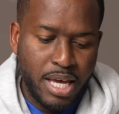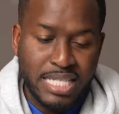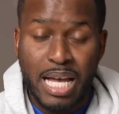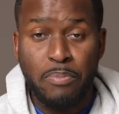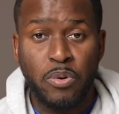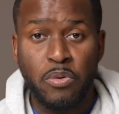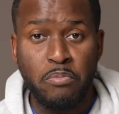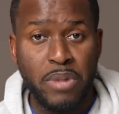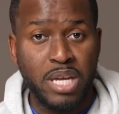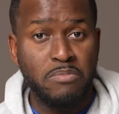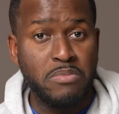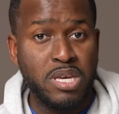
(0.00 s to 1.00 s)
Has Apple
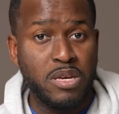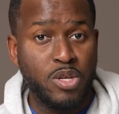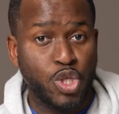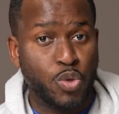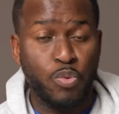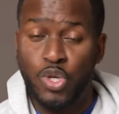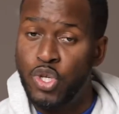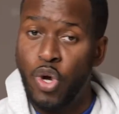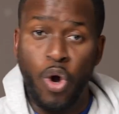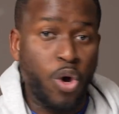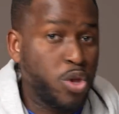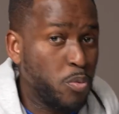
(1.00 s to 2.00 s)
made me switch
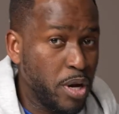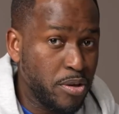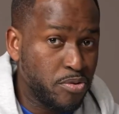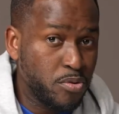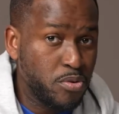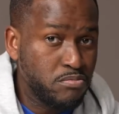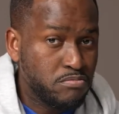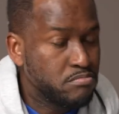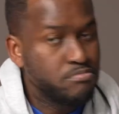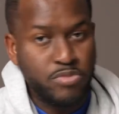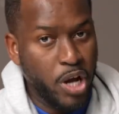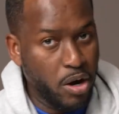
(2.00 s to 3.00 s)
all the way through?
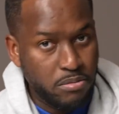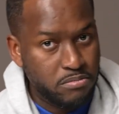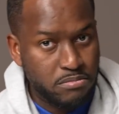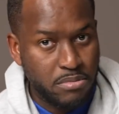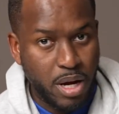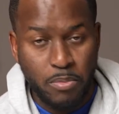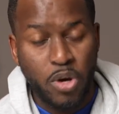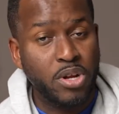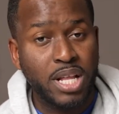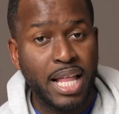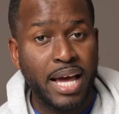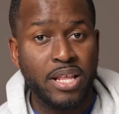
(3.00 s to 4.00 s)
No, I'm not
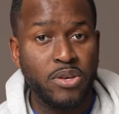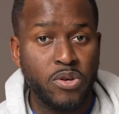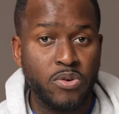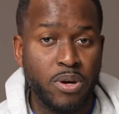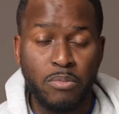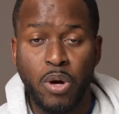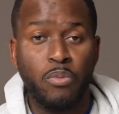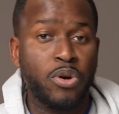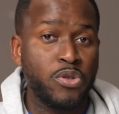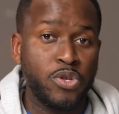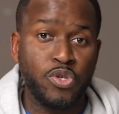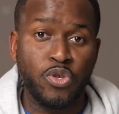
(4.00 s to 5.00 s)
gonna lie to you. I'm not
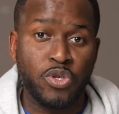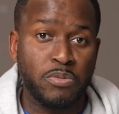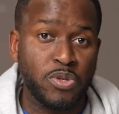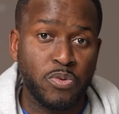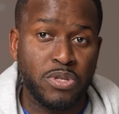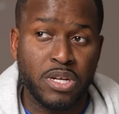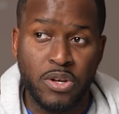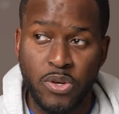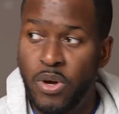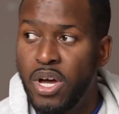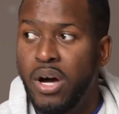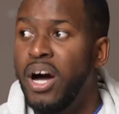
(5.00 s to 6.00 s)
one of those YouTubers who tell
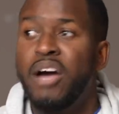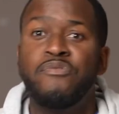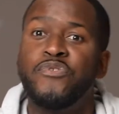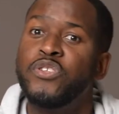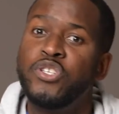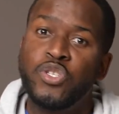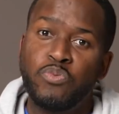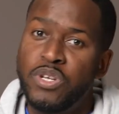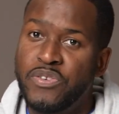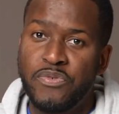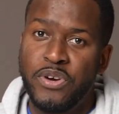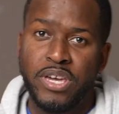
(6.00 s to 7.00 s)
you, oh, I fully
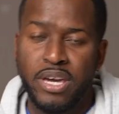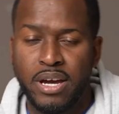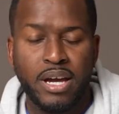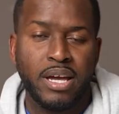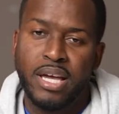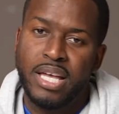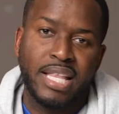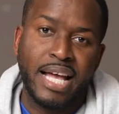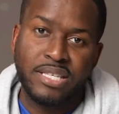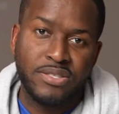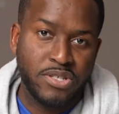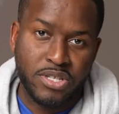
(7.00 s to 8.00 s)
switched for a year.
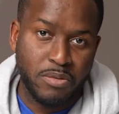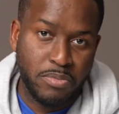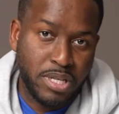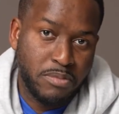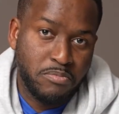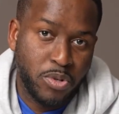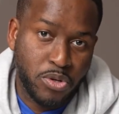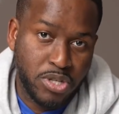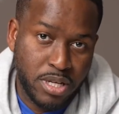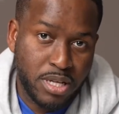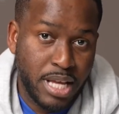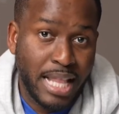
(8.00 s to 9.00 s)
That's just complete
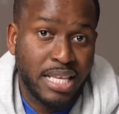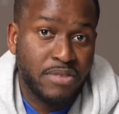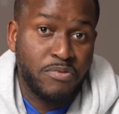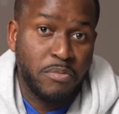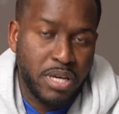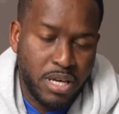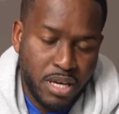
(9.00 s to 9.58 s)
bullshit, at least for me.